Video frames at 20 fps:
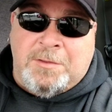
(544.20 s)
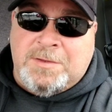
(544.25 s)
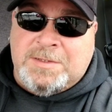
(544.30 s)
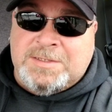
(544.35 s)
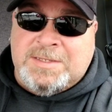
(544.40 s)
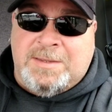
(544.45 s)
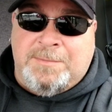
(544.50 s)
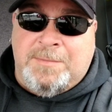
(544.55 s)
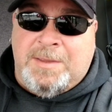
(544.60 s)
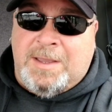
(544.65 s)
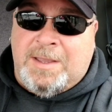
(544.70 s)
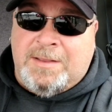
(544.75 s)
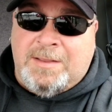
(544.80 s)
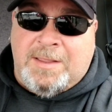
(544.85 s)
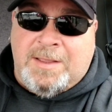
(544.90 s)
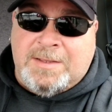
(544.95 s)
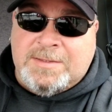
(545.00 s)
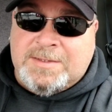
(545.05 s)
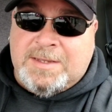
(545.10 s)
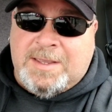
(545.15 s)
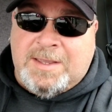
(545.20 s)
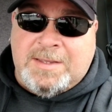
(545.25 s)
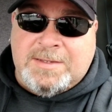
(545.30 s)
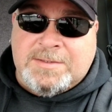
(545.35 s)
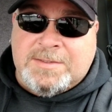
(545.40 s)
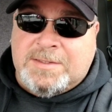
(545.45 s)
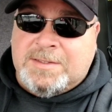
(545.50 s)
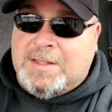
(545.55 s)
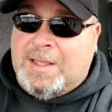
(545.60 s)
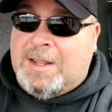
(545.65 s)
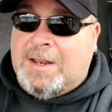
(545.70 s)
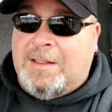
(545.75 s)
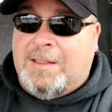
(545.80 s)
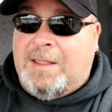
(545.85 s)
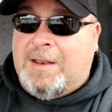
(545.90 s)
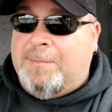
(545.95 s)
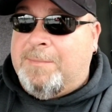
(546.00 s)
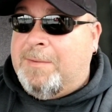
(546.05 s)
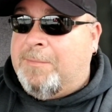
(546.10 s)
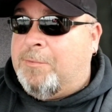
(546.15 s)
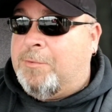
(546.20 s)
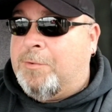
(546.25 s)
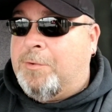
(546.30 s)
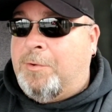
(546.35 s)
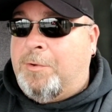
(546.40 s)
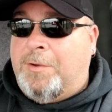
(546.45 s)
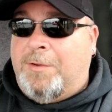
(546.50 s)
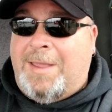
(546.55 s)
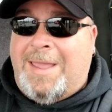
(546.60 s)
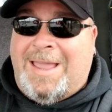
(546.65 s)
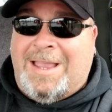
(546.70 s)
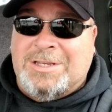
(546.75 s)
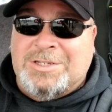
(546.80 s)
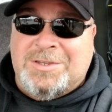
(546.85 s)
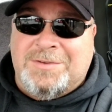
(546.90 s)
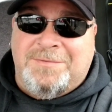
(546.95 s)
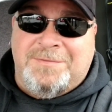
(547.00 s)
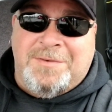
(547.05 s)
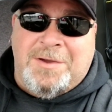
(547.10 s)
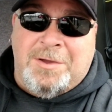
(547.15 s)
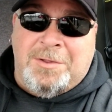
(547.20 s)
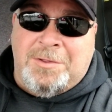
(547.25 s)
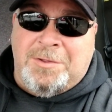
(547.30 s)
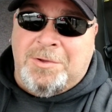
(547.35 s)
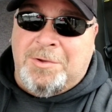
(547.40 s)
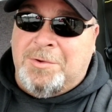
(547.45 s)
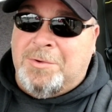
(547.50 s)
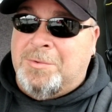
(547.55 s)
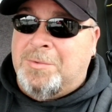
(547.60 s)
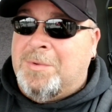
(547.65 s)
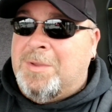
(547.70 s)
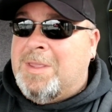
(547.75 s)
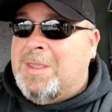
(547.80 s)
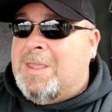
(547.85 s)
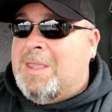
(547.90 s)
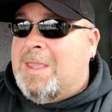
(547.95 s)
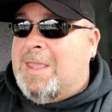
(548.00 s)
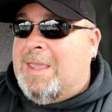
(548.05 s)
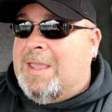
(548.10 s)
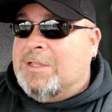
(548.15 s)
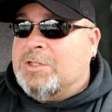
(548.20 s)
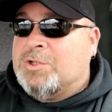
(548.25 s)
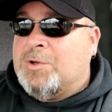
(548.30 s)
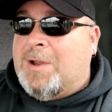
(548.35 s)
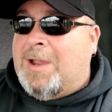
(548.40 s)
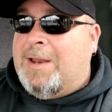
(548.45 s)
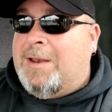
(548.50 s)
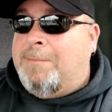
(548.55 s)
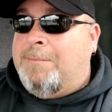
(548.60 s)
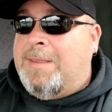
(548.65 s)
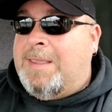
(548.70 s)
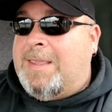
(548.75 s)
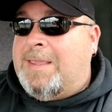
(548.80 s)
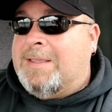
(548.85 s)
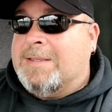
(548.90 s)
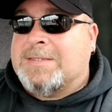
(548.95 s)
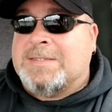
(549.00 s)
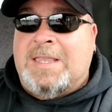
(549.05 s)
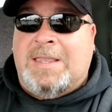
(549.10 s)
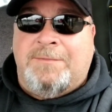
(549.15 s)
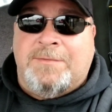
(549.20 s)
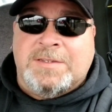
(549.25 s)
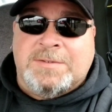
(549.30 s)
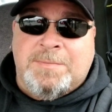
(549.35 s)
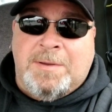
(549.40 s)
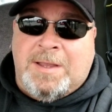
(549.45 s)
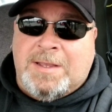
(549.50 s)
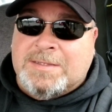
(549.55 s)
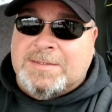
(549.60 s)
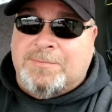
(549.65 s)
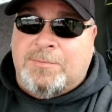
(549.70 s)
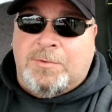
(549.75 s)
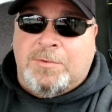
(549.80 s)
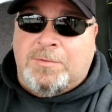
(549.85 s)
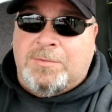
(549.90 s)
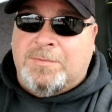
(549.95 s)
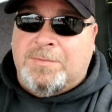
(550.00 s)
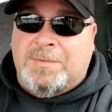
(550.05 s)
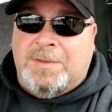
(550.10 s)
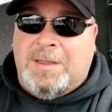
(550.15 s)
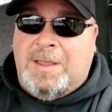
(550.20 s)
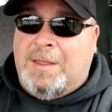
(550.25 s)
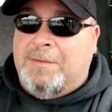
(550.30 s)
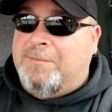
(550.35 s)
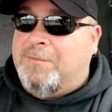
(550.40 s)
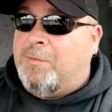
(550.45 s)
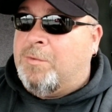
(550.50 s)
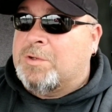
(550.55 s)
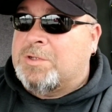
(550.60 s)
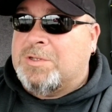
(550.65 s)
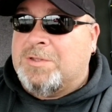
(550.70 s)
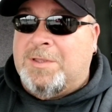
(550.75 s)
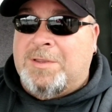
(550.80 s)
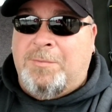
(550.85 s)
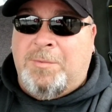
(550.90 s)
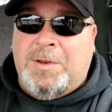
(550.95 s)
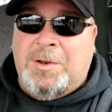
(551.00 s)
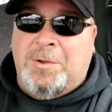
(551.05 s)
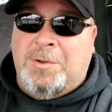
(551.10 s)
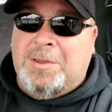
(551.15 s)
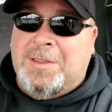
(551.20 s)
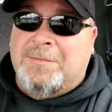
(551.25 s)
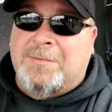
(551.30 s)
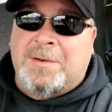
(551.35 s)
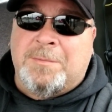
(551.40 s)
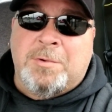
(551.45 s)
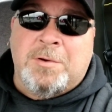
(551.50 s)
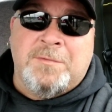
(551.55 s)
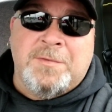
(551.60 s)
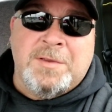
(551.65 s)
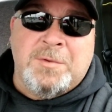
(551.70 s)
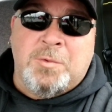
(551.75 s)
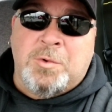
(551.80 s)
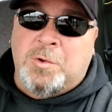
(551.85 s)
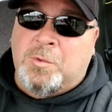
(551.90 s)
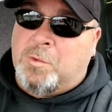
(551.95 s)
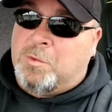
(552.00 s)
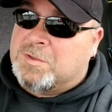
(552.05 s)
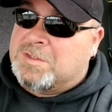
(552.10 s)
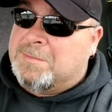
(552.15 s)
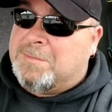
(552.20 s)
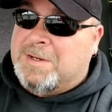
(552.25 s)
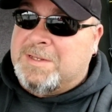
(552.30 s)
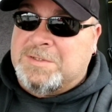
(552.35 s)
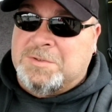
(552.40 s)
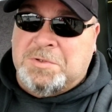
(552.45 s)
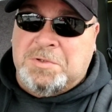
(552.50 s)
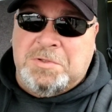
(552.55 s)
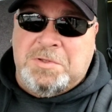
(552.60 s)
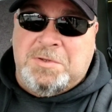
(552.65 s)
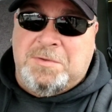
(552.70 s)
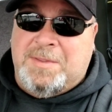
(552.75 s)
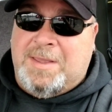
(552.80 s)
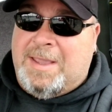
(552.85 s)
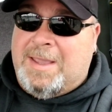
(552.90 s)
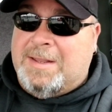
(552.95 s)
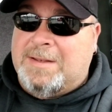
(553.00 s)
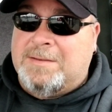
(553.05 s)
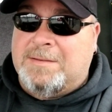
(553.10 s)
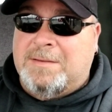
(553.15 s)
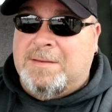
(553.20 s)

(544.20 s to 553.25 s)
these same guidelines, guys. Not a lot of people are going to actually follow and try to be as safe as possible. Unfortunately, we don't live in a perfect world where somebody's going to do that.